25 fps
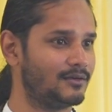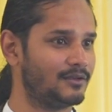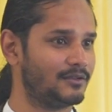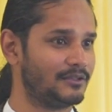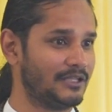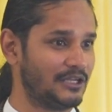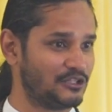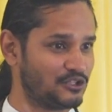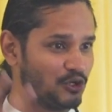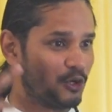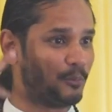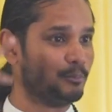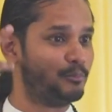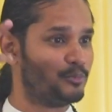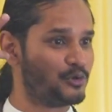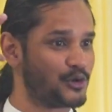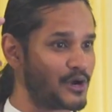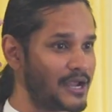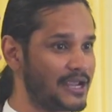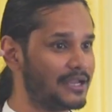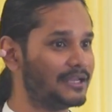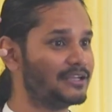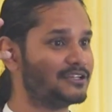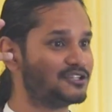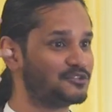That your
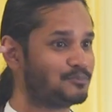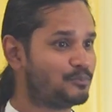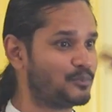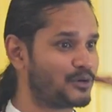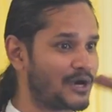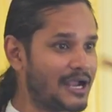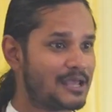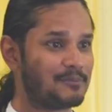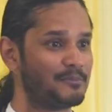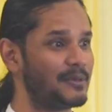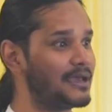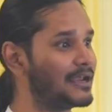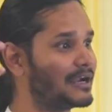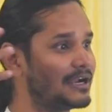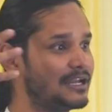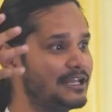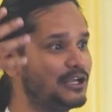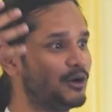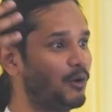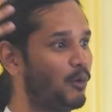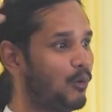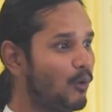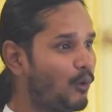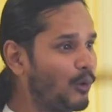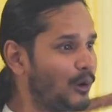brain is
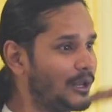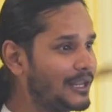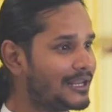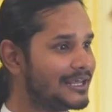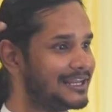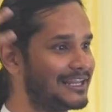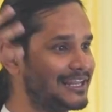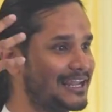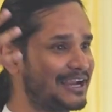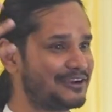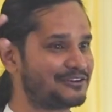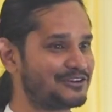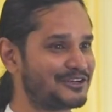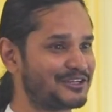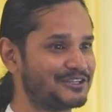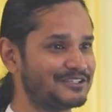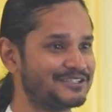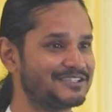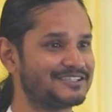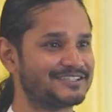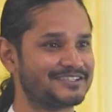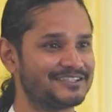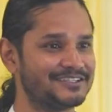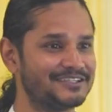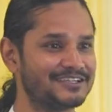primarily all electrical
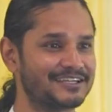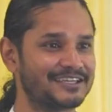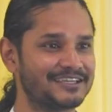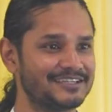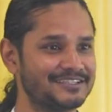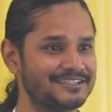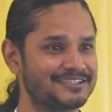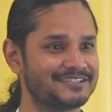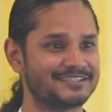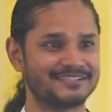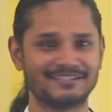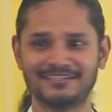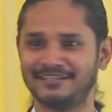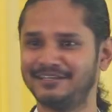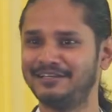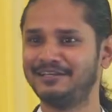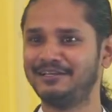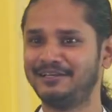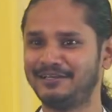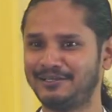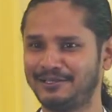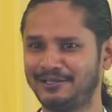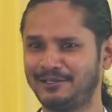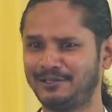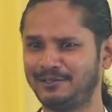circuits?
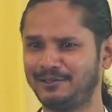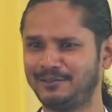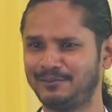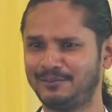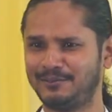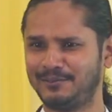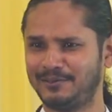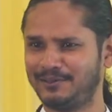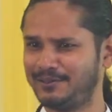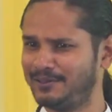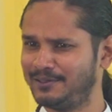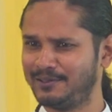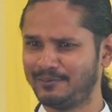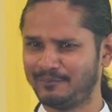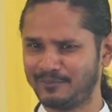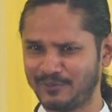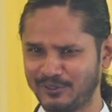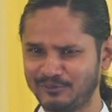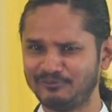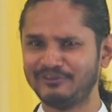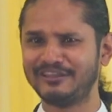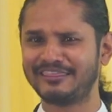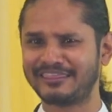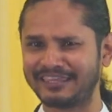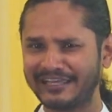Do
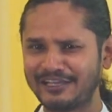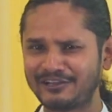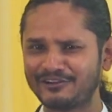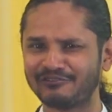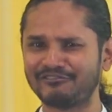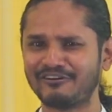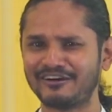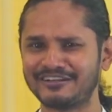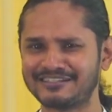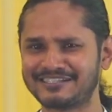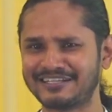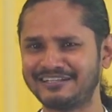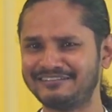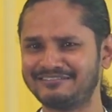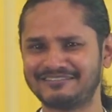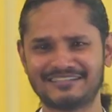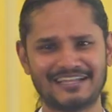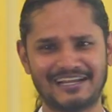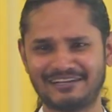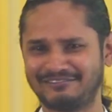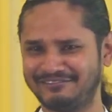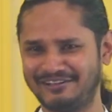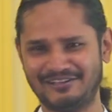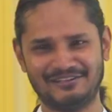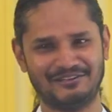we think of ourselves
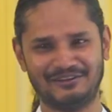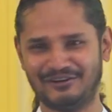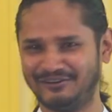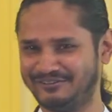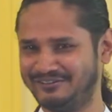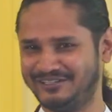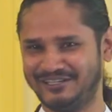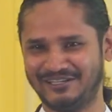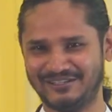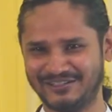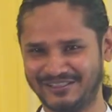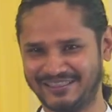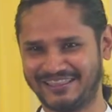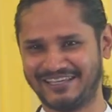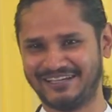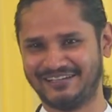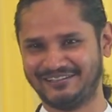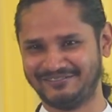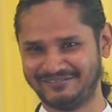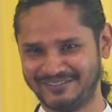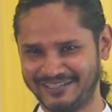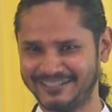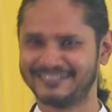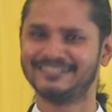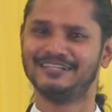that way? No, we don't think
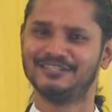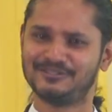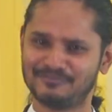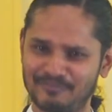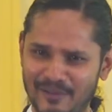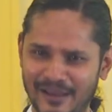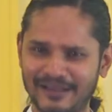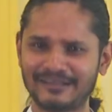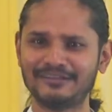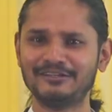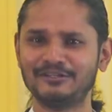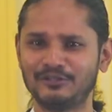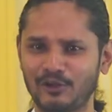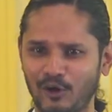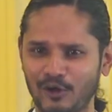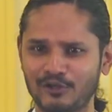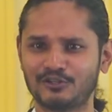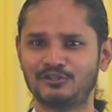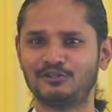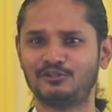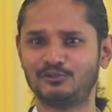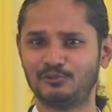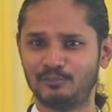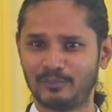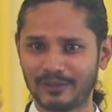of ourselves. Better
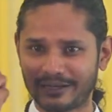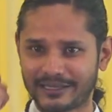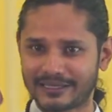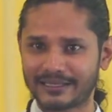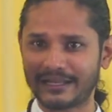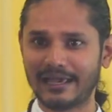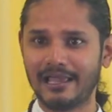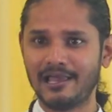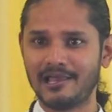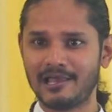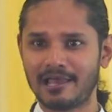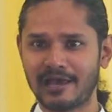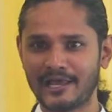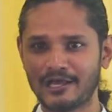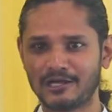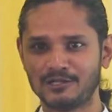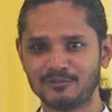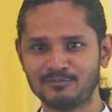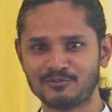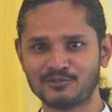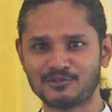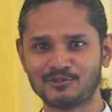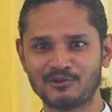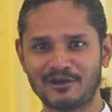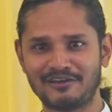not to, but it
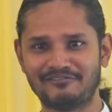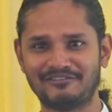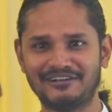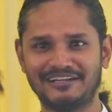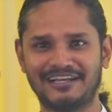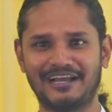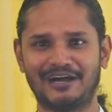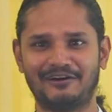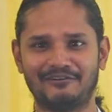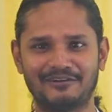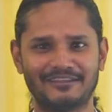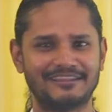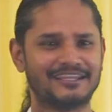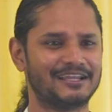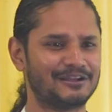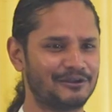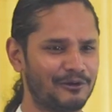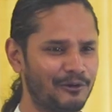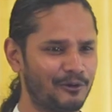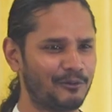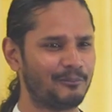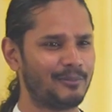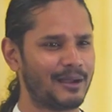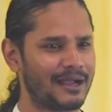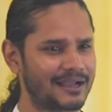helps to every now and then
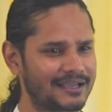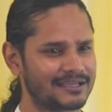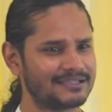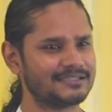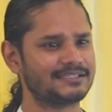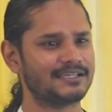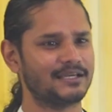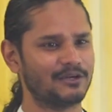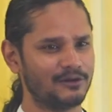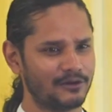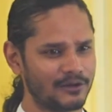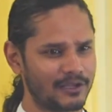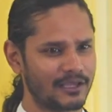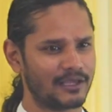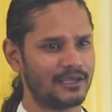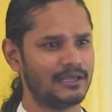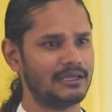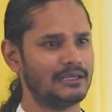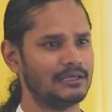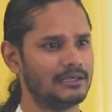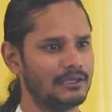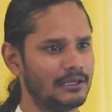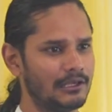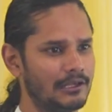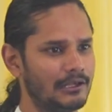go back and say,
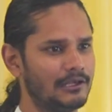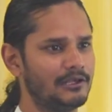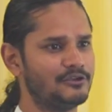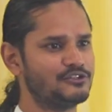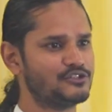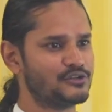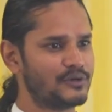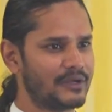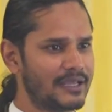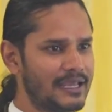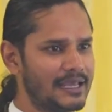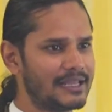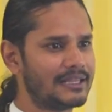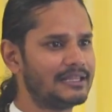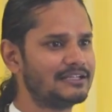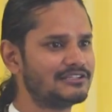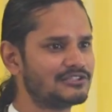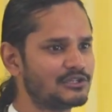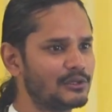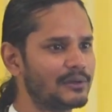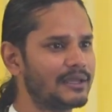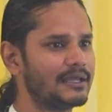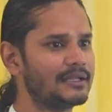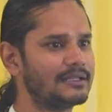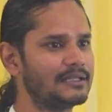okay. So again, let's
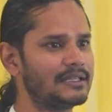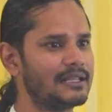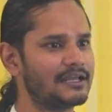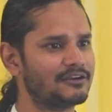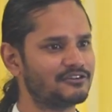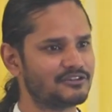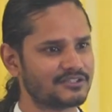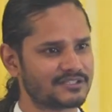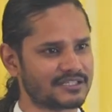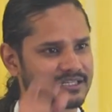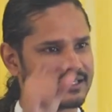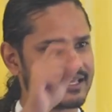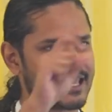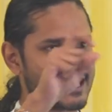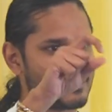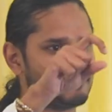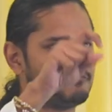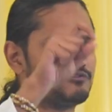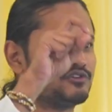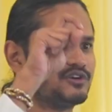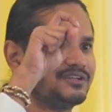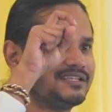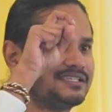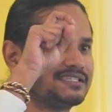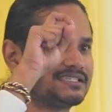look at electricity.
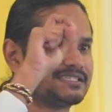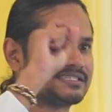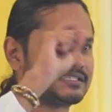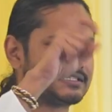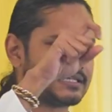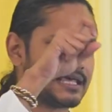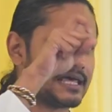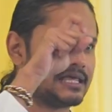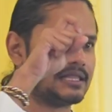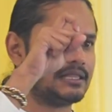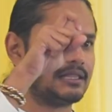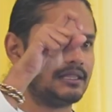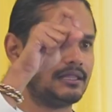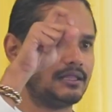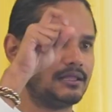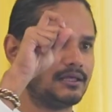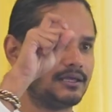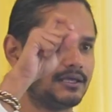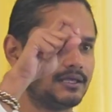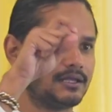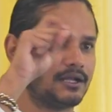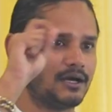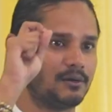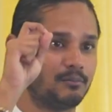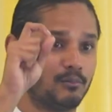Every cell
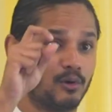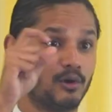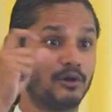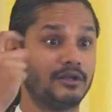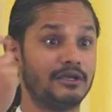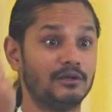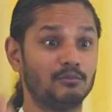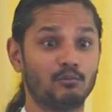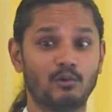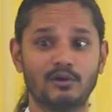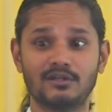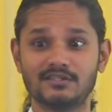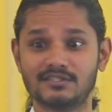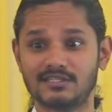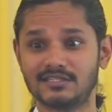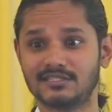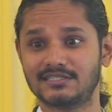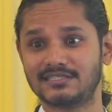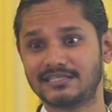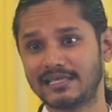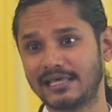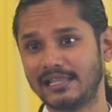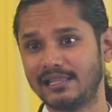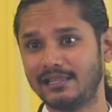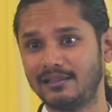in our body, and what is a
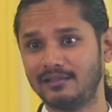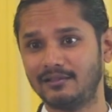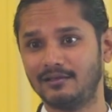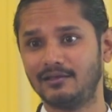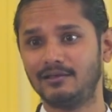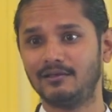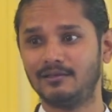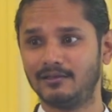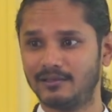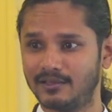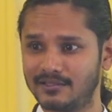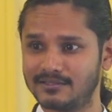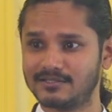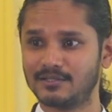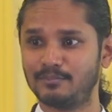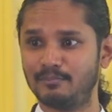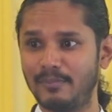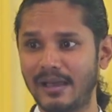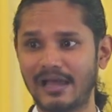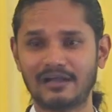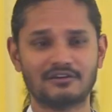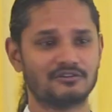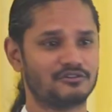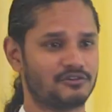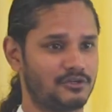cell? Is a
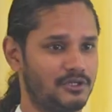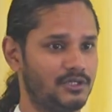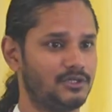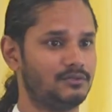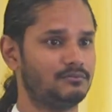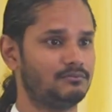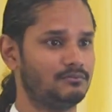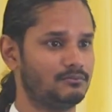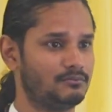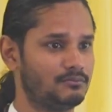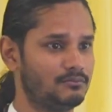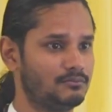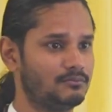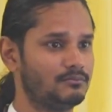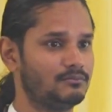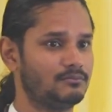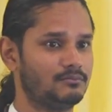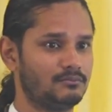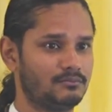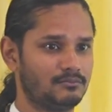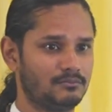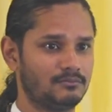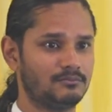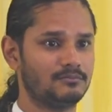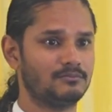battery.
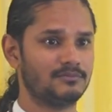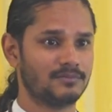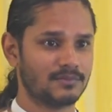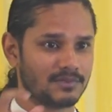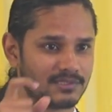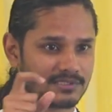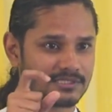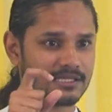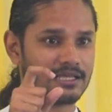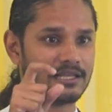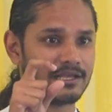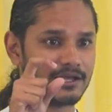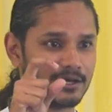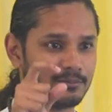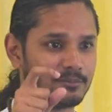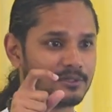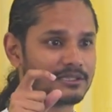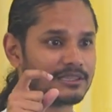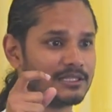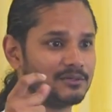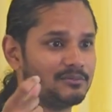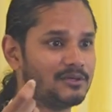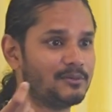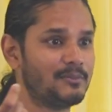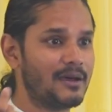Cell ka
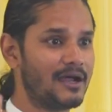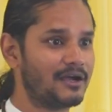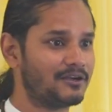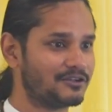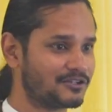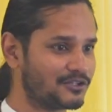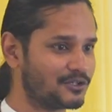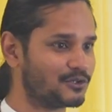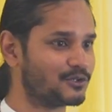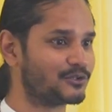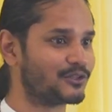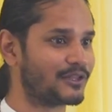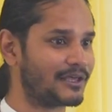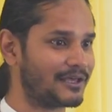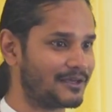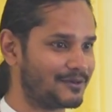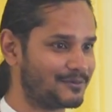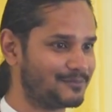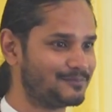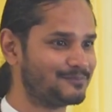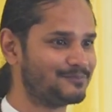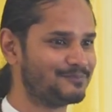matlab hi battery hota hai.